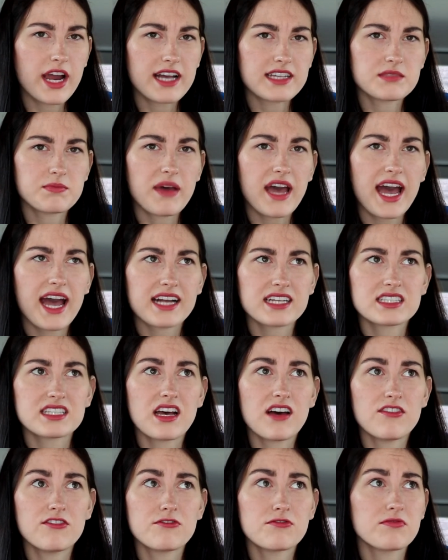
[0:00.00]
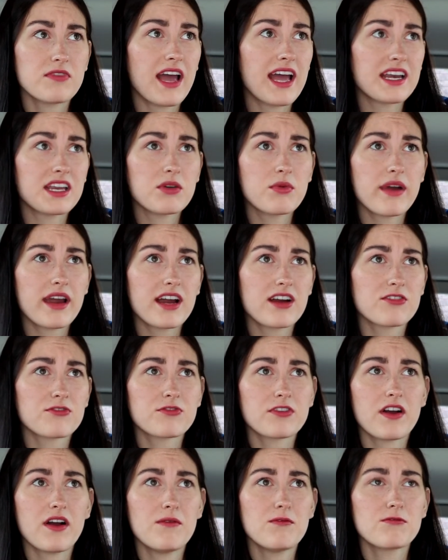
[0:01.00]
has packs of anywhere
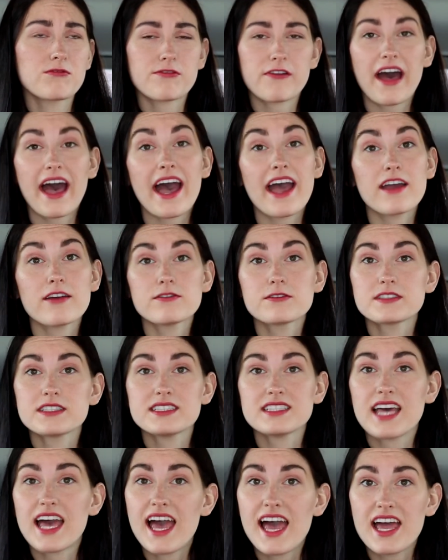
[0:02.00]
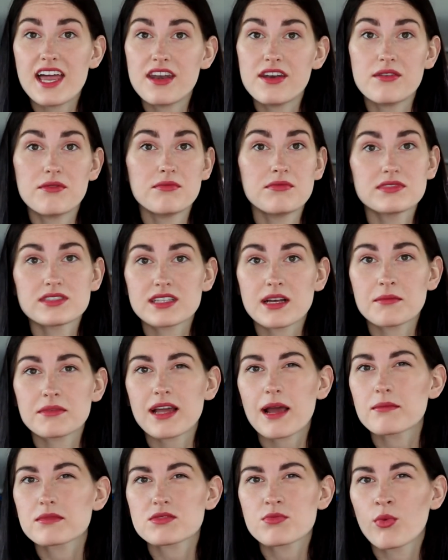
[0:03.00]
from 5 to 10,
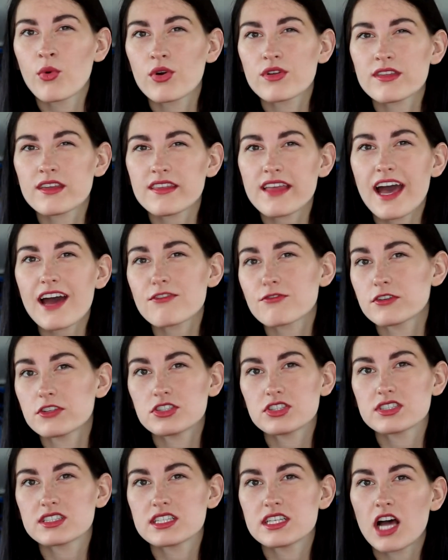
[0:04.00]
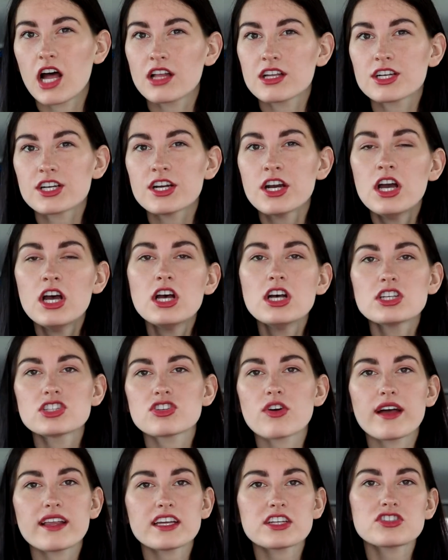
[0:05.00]
sometimes more than that for just $1.
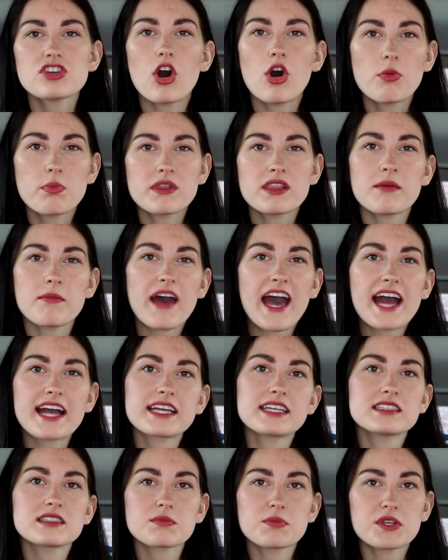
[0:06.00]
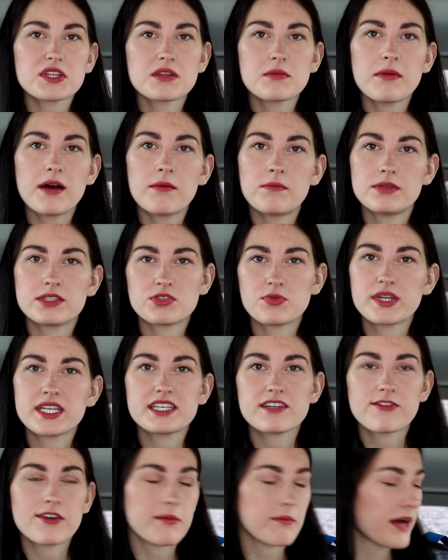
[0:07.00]
So I like to open the pack and split them up
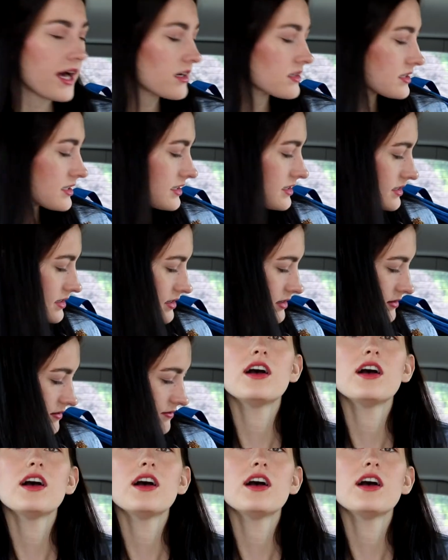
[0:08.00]
between different boxes.